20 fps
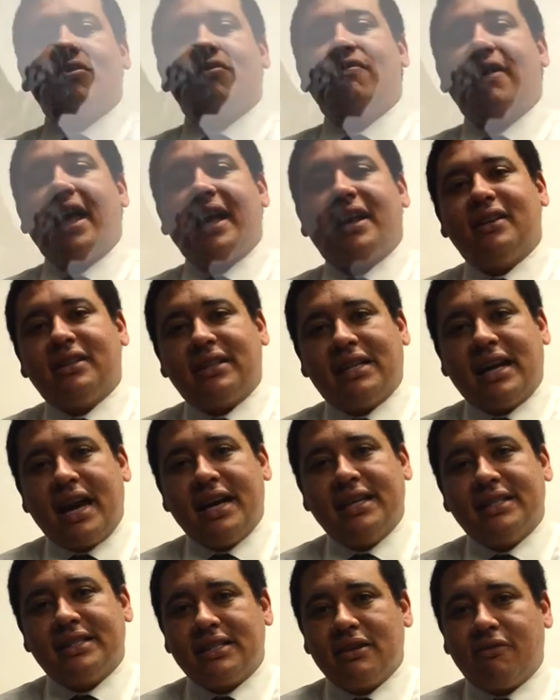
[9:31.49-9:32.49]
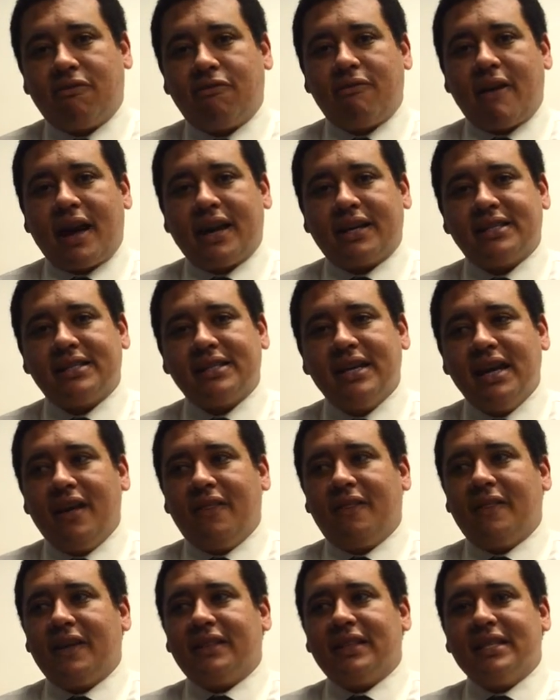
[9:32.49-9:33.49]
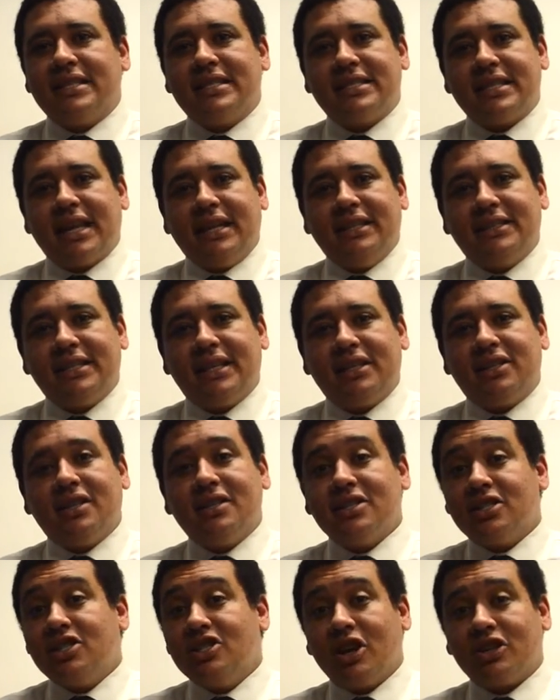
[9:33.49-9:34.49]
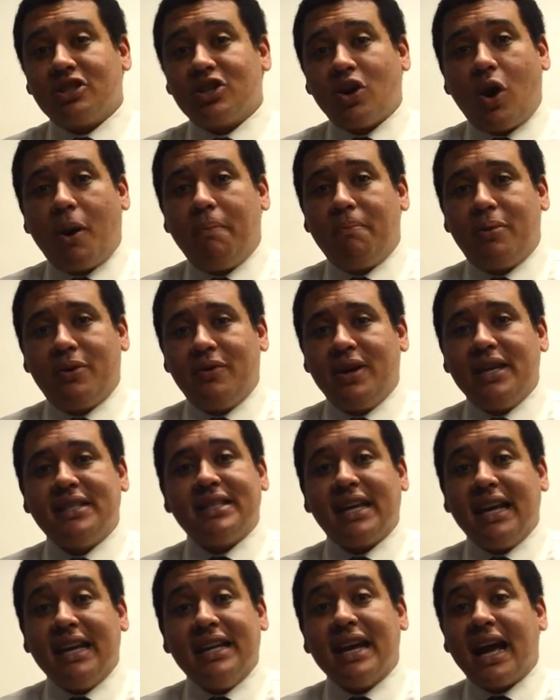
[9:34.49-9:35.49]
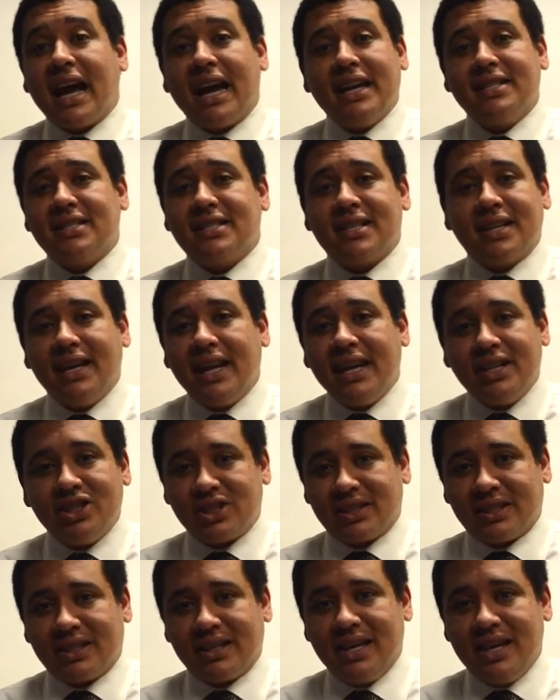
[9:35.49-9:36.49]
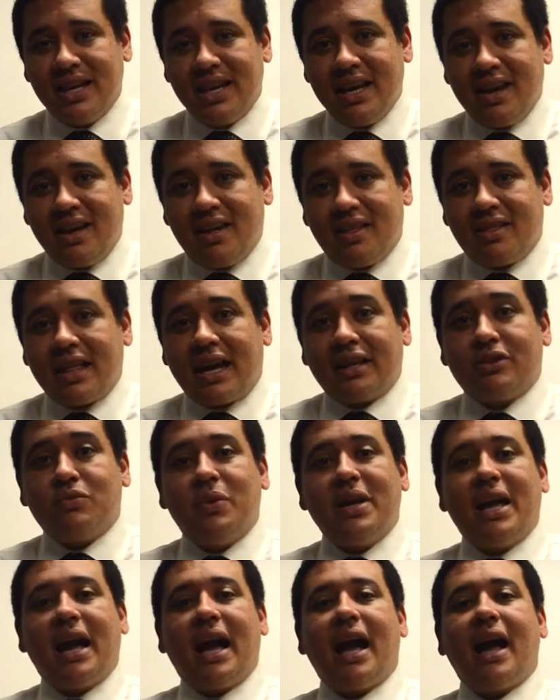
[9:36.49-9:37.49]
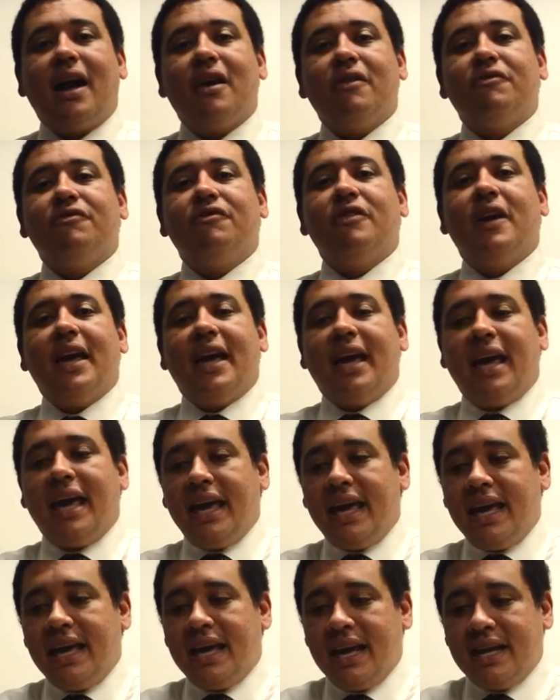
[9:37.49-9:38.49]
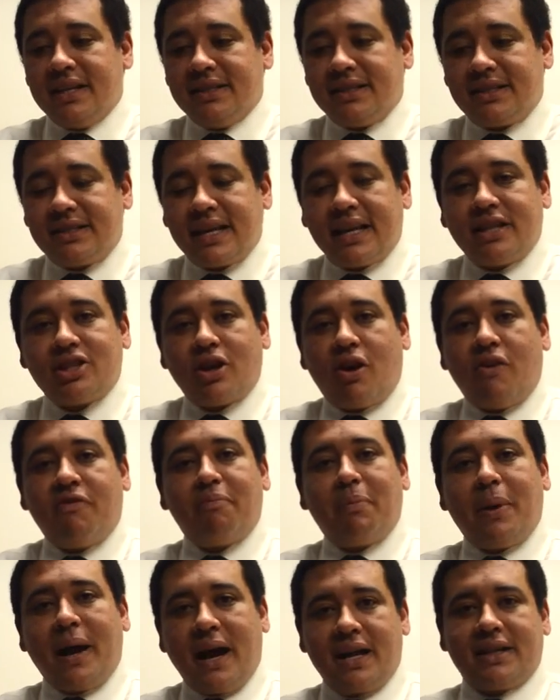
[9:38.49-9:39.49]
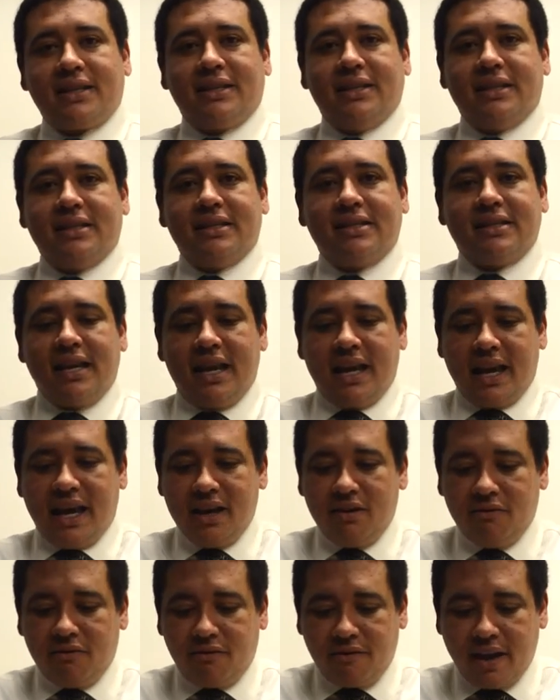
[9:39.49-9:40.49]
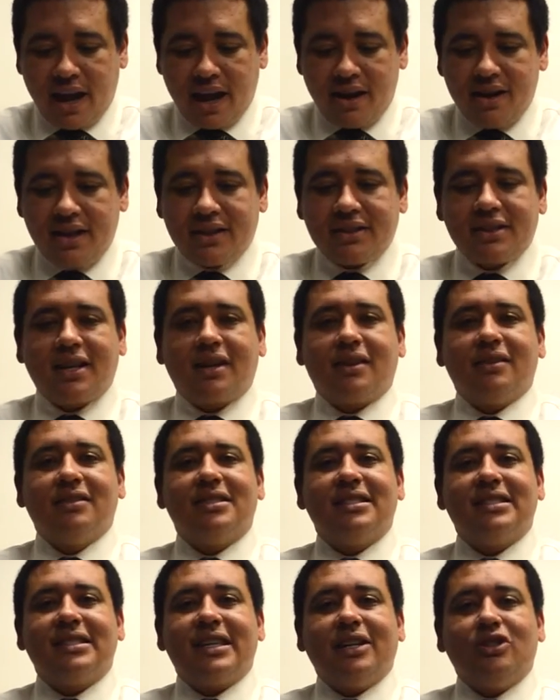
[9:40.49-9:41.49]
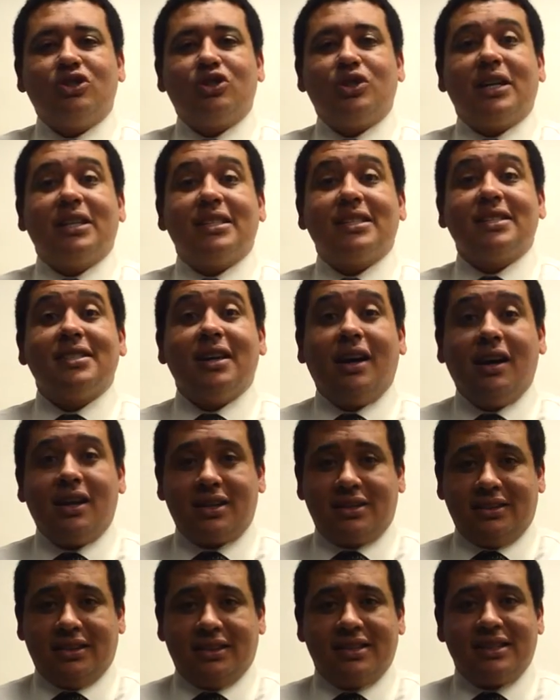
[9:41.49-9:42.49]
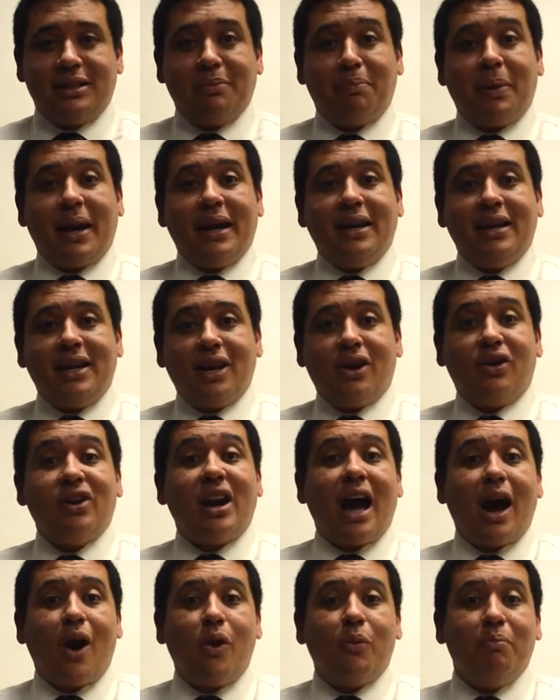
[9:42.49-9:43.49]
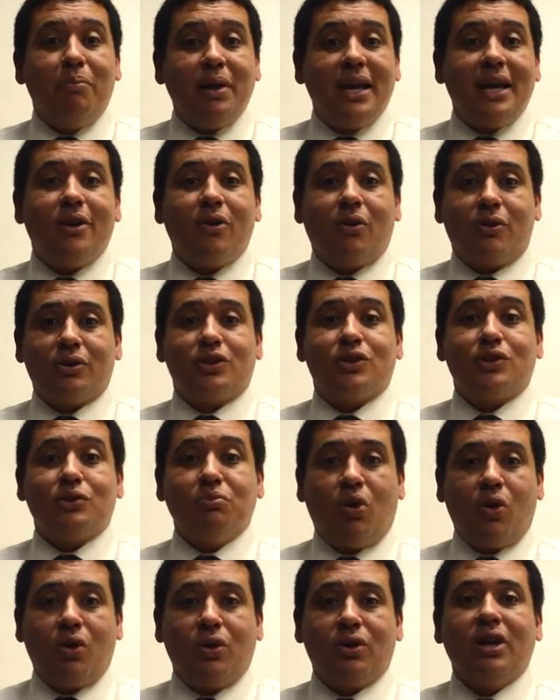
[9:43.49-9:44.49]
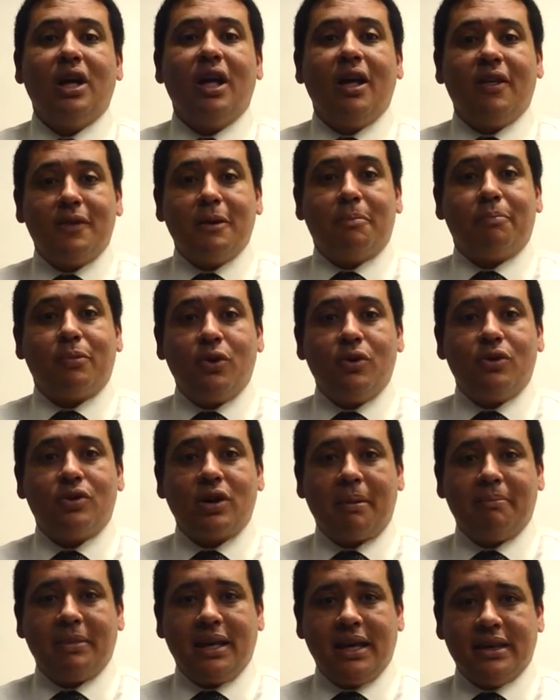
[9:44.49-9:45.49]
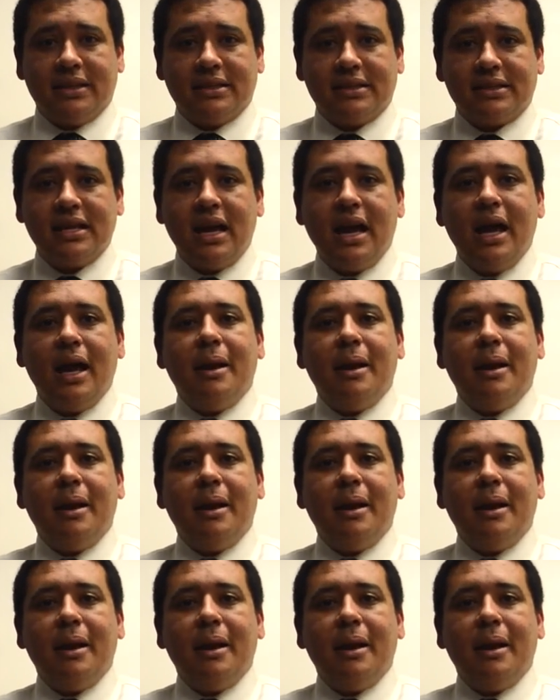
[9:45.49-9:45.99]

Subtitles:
recognized the fact that the center does not operate in isolation. That we have a set of partners in various concentric circles, depending on how big or small the program is,